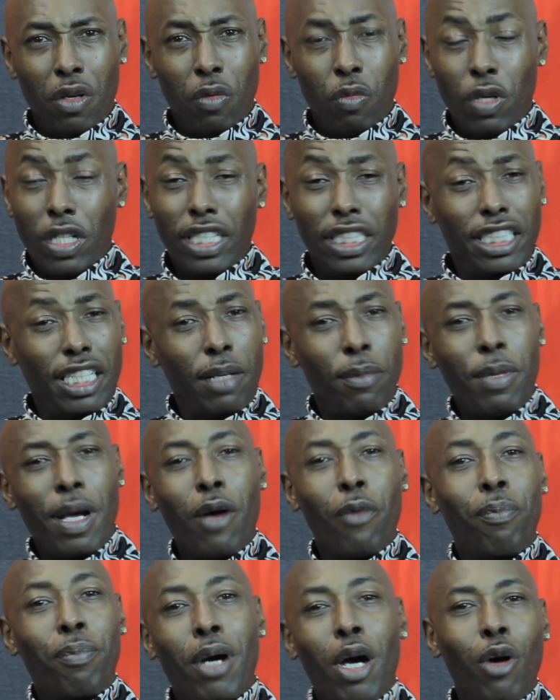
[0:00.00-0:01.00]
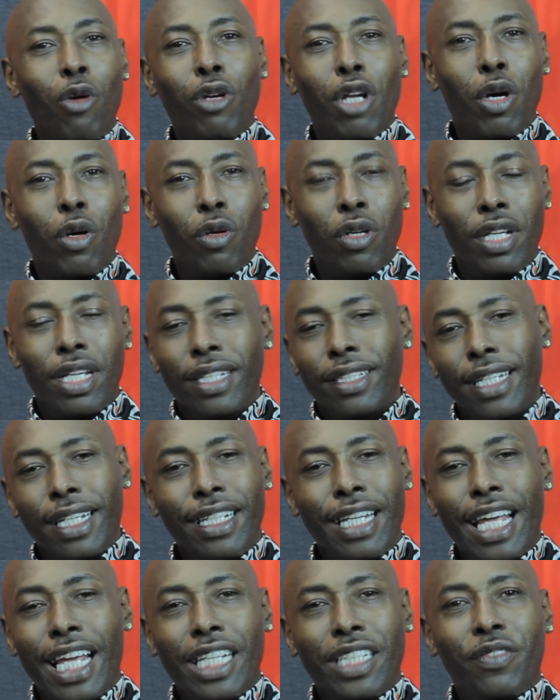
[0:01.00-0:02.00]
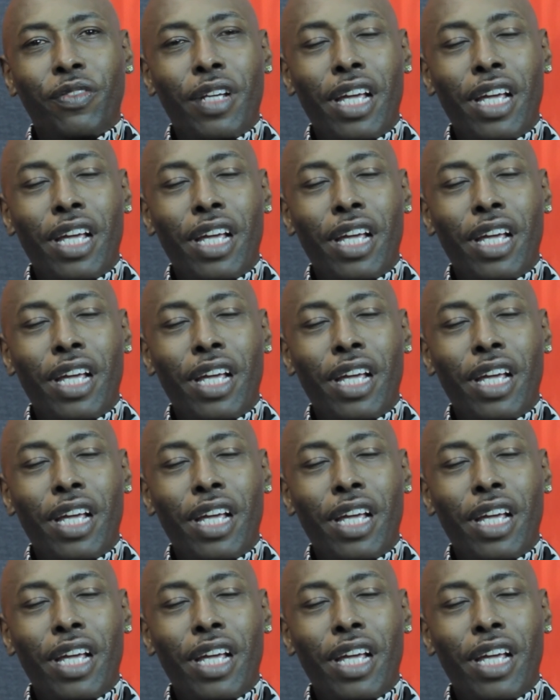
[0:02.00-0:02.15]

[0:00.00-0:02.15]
What is it about polo that lasts